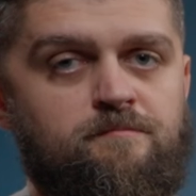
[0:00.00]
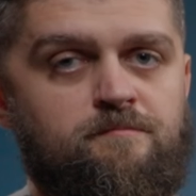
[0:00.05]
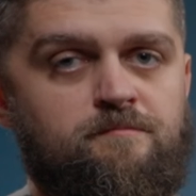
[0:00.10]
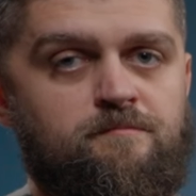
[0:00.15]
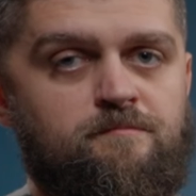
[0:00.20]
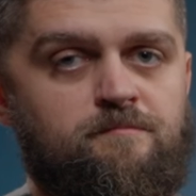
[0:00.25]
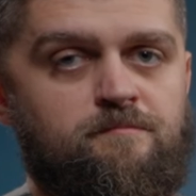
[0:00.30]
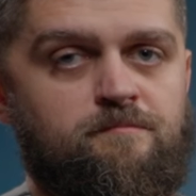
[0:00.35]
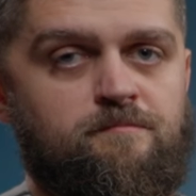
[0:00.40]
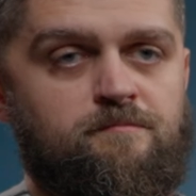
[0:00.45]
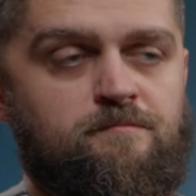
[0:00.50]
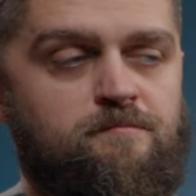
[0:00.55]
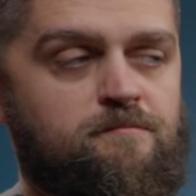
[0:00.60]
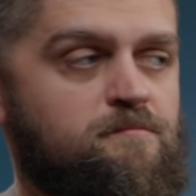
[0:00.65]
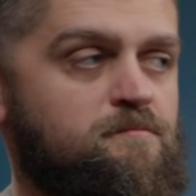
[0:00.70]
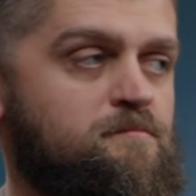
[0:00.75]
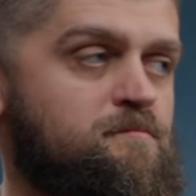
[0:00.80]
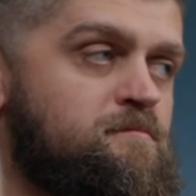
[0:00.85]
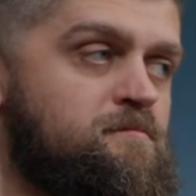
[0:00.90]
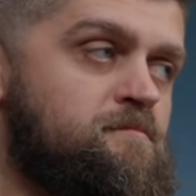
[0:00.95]

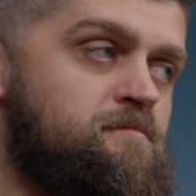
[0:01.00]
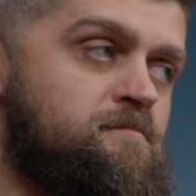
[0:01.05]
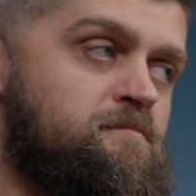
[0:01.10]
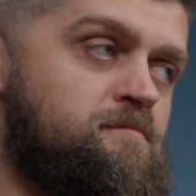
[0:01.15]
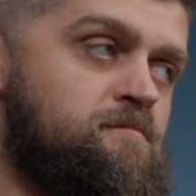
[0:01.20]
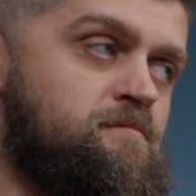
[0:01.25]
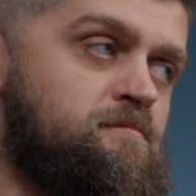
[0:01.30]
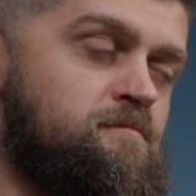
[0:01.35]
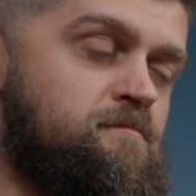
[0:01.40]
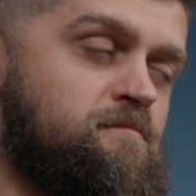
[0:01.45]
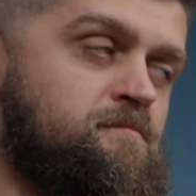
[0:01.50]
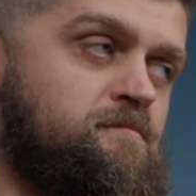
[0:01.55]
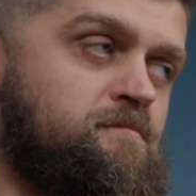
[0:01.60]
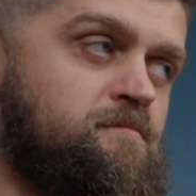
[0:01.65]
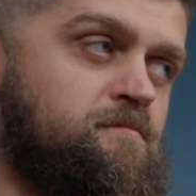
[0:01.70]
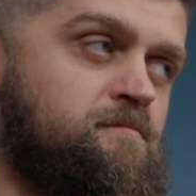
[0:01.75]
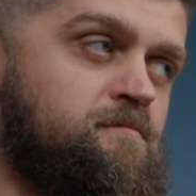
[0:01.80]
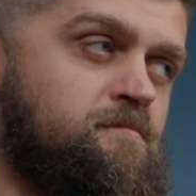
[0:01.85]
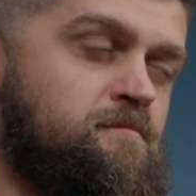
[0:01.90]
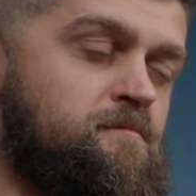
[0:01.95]

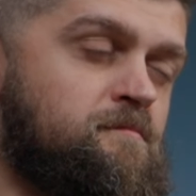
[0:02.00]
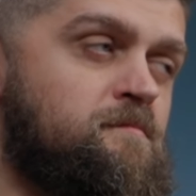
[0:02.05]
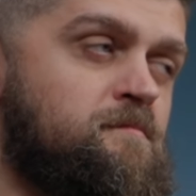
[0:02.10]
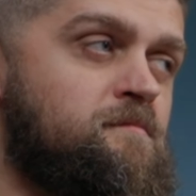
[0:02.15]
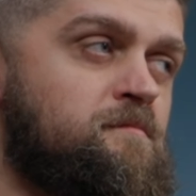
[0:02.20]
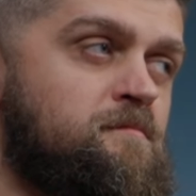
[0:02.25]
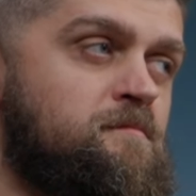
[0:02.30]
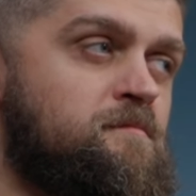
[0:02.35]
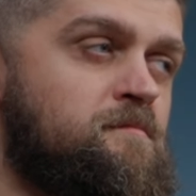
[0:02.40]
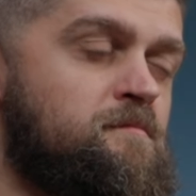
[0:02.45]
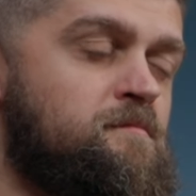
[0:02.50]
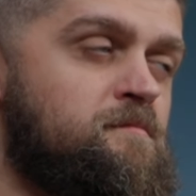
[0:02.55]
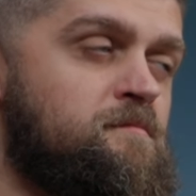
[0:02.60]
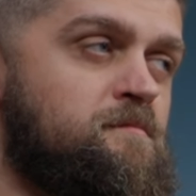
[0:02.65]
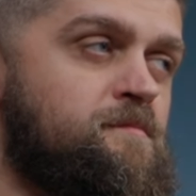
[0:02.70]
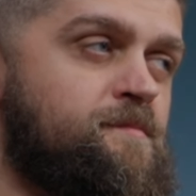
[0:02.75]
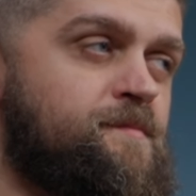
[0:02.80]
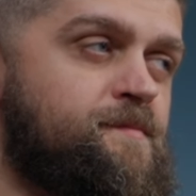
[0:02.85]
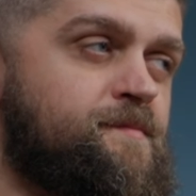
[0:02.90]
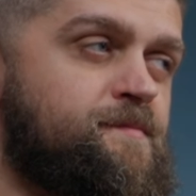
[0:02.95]

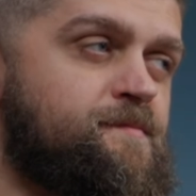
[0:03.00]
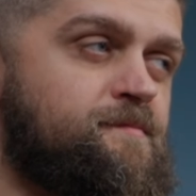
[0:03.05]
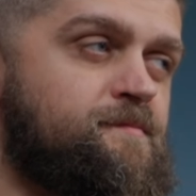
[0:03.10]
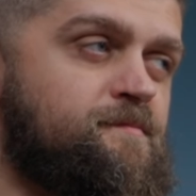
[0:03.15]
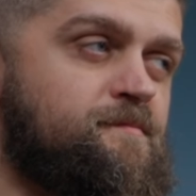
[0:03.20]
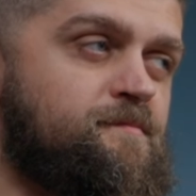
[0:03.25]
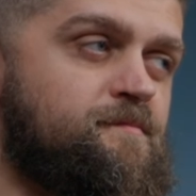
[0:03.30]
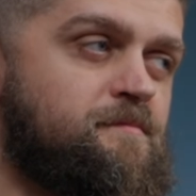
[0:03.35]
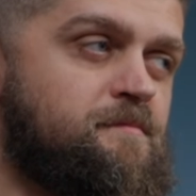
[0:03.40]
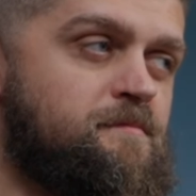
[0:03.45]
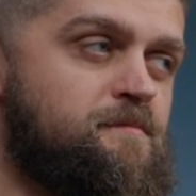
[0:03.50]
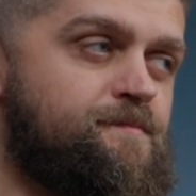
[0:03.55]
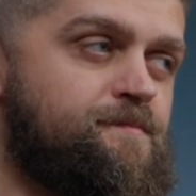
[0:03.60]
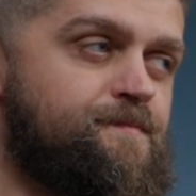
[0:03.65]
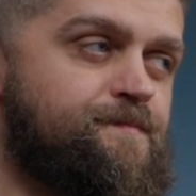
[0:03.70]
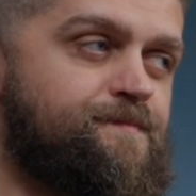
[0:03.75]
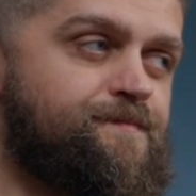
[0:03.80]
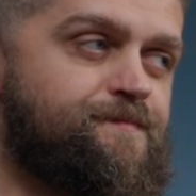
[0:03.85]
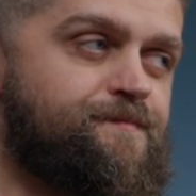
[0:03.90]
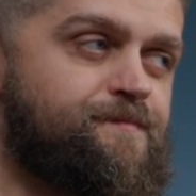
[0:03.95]

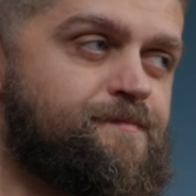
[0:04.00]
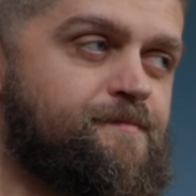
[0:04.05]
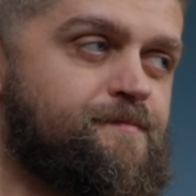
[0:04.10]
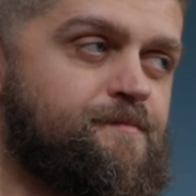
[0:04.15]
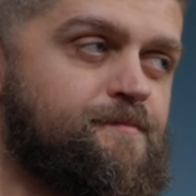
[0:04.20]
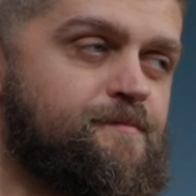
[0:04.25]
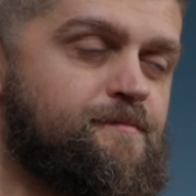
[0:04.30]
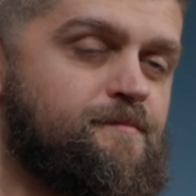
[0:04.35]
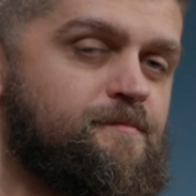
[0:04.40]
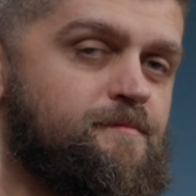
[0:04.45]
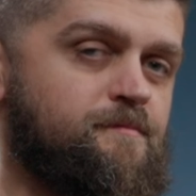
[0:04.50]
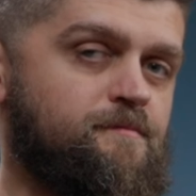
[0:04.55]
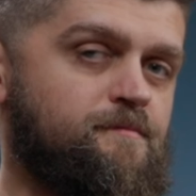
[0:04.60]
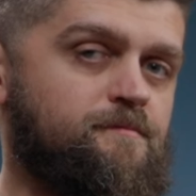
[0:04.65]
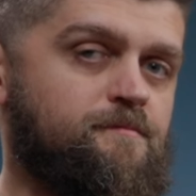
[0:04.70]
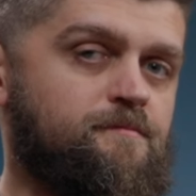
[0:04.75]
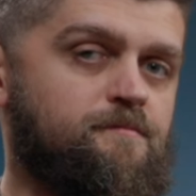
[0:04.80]
No words are spoken by the person on screen.